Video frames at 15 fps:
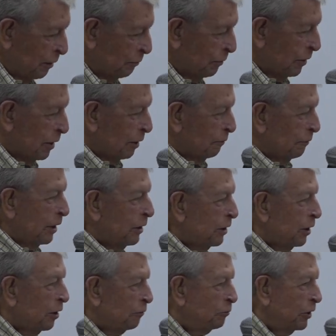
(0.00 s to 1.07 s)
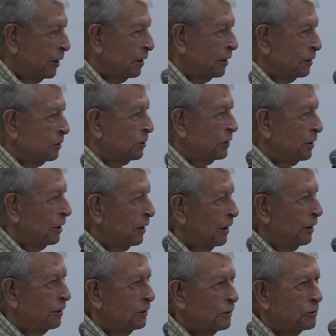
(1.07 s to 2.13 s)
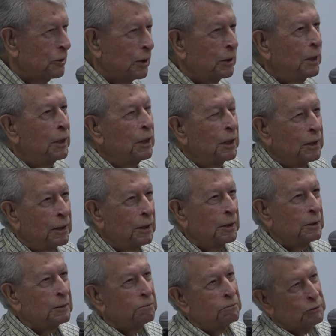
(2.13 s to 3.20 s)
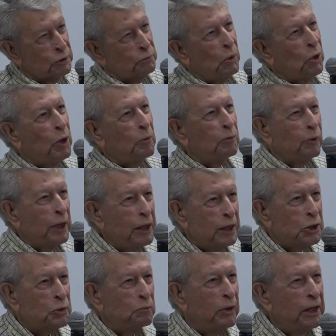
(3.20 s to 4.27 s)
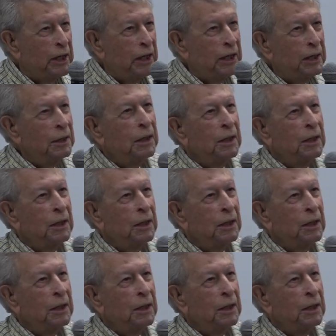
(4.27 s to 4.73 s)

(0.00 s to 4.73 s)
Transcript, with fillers: were Randolph Pink and cheerleaders, a, a small brass band,